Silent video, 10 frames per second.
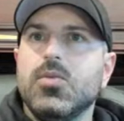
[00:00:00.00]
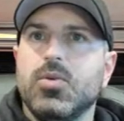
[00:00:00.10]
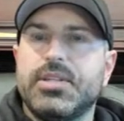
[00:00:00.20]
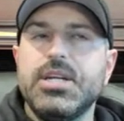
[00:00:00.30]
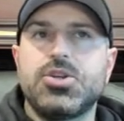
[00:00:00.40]

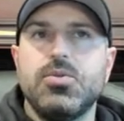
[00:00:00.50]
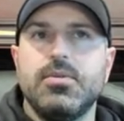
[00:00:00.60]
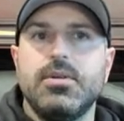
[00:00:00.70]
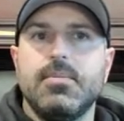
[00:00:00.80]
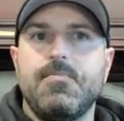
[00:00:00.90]
will teach
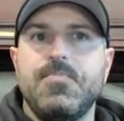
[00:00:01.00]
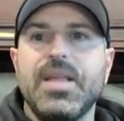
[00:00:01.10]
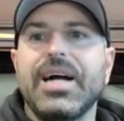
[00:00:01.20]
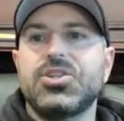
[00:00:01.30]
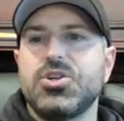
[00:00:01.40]
you
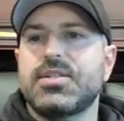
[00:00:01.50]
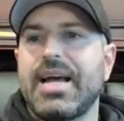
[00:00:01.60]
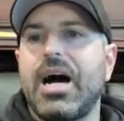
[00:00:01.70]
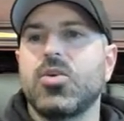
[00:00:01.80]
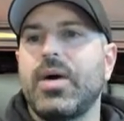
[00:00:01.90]
not just
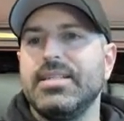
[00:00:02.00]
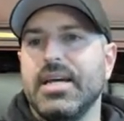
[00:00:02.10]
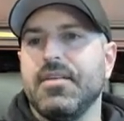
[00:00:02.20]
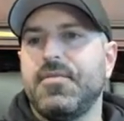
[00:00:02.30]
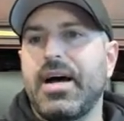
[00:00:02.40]
how to
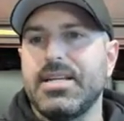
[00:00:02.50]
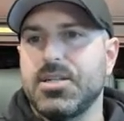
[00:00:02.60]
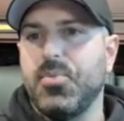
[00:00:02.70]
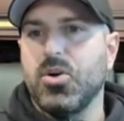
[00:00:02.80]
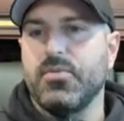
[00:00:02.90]
identify
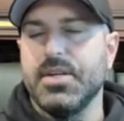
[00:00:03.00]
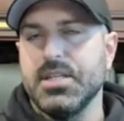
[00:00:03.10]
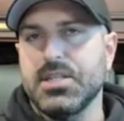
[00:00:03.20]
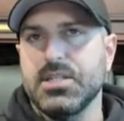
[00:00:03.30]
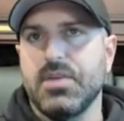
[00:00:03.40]
support and
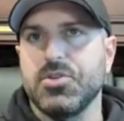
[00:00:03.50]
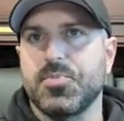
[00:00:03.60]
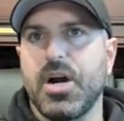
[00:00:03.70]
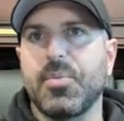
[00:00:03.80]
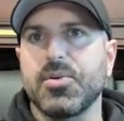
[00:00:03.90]
resistance levels
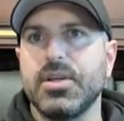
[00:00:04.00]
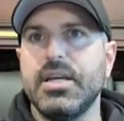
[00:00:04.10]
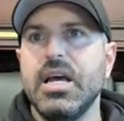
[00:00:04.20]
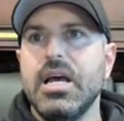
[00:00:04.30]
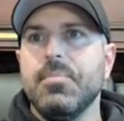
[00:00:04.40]

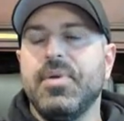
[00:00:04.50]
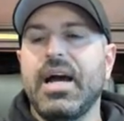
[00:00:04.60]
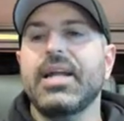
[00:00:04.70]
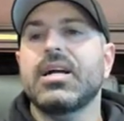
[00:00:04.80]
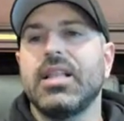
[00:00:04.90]
properly, but
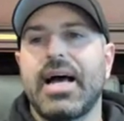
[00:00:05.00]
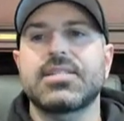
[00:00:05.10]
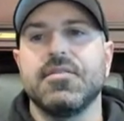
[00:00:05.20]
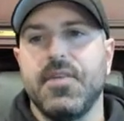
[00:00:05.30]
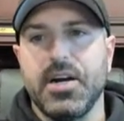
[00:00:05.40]
how to
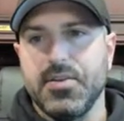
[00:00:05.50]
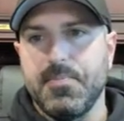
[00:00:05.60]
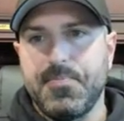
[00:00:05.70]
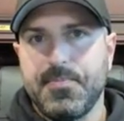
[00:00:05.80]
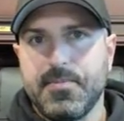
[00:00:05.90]
classify
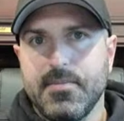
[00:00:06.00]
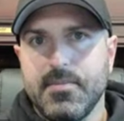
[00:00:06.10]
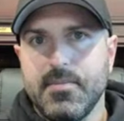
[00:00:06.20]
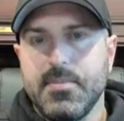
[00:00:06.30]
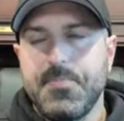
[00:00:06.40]
them.
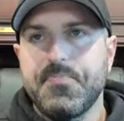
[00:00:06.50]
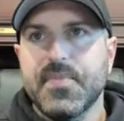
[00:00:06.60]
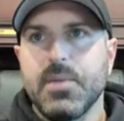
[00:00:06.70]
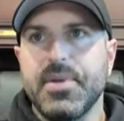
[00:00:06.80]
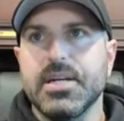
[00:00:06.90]

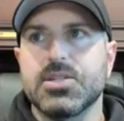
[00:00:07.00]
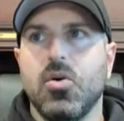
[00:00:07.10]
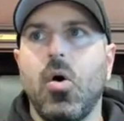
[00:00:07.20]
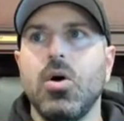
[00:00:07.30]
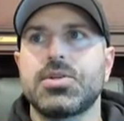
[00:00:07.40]

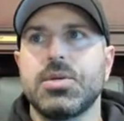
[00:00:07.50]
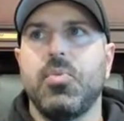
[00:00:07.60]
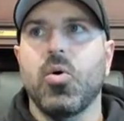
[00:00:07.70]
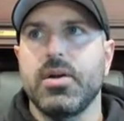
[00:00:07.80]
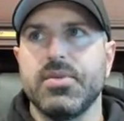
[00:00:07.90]
Because all
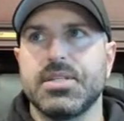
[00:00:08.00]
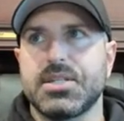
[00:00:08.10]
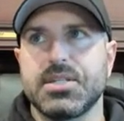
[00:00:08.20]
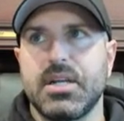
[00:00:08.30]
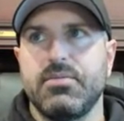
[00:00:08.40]
support and
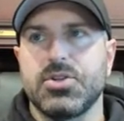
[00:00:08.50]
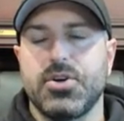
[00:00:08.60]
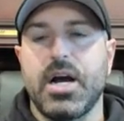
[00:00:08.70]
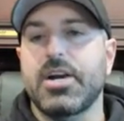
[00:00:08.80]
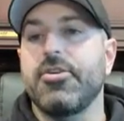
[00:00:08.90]
resistance levels
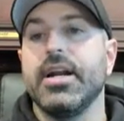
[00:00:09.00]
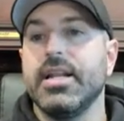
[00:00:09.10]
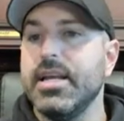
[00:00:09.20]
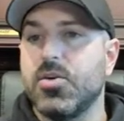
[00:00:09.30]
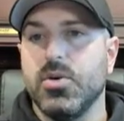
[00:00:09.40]
are not
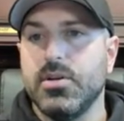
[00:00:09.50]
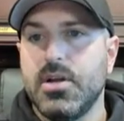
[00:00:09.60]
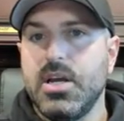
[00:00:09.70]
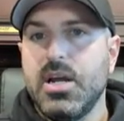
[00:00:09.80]
created equal.